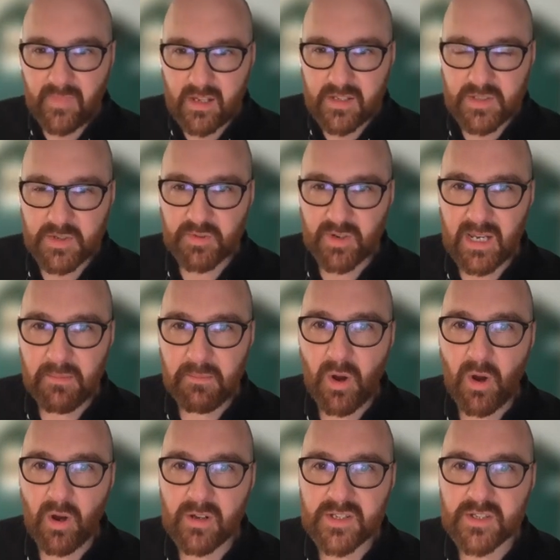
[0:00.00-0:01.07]
So it's really
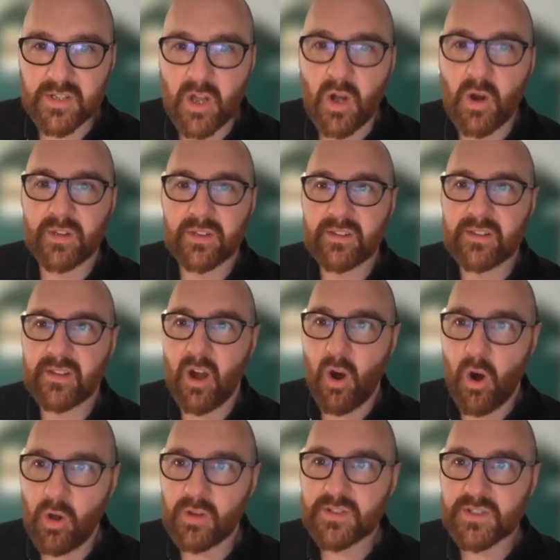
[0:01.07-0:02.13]
important to note that
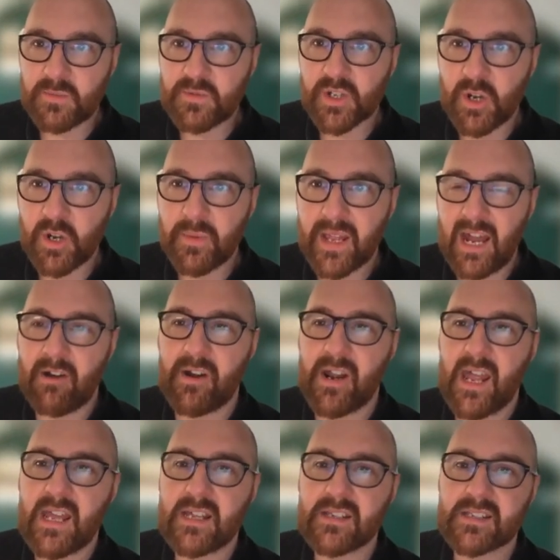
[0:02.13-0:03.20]
all subgenomic
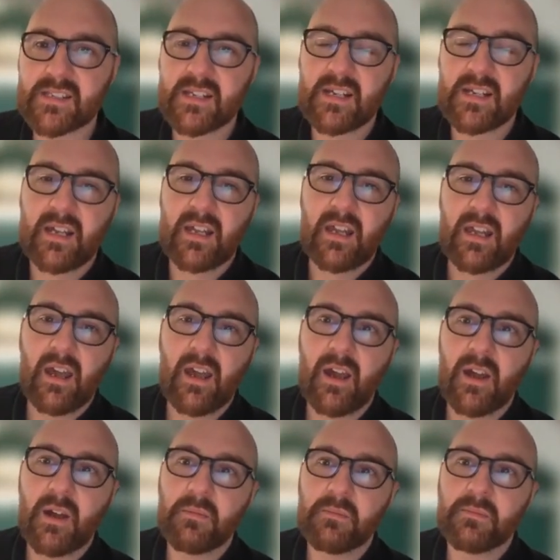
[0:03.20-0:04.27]
RNAs
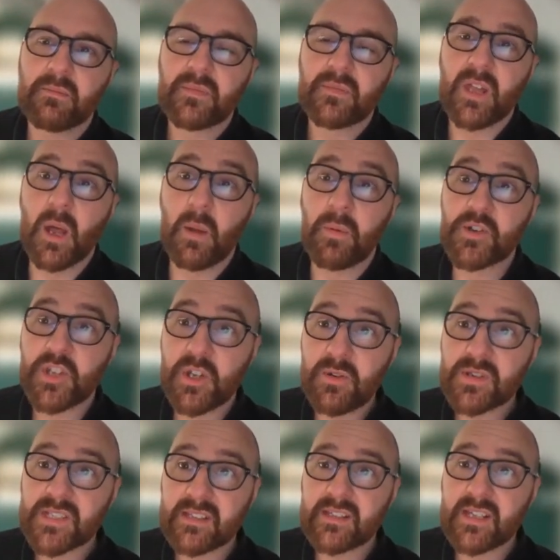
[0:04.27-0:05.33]
that are
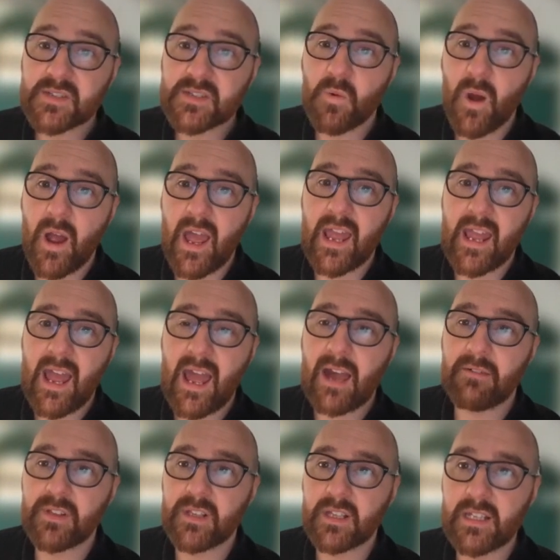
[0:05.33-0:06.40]
produced in this way
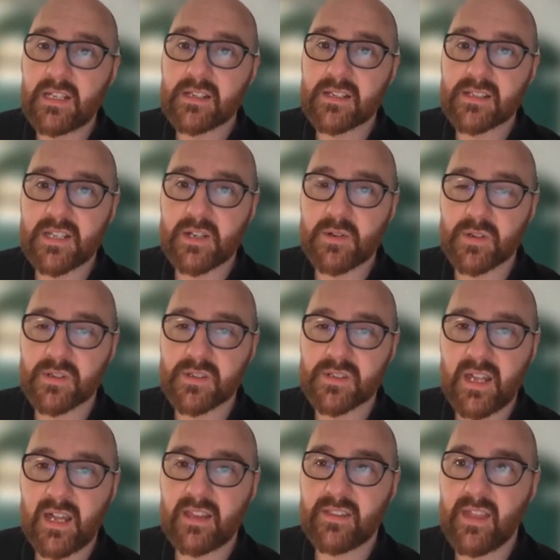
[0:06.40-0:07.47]
have a leader sequence
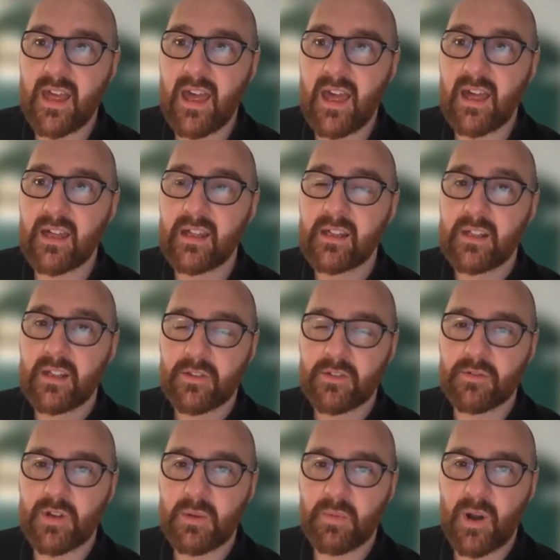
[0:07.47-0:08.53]
at their
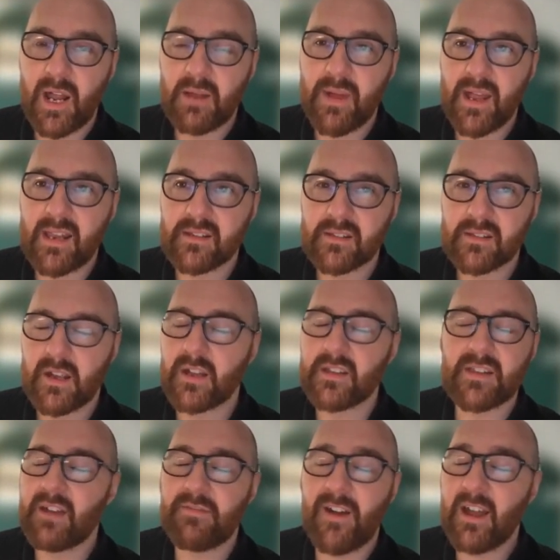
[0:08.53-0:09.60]
3' end,
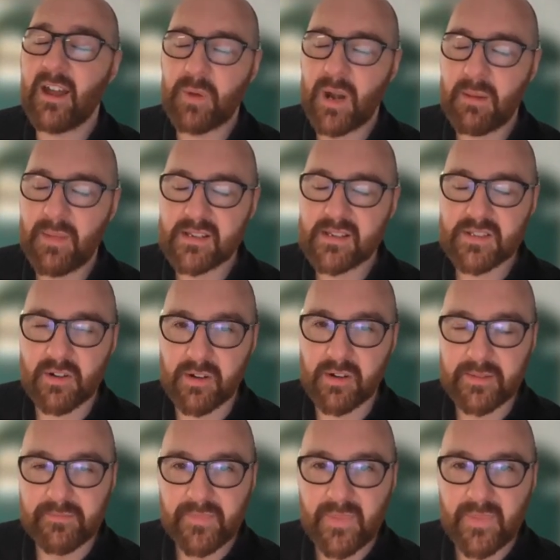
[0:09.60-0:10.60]
their 5' end, sorry.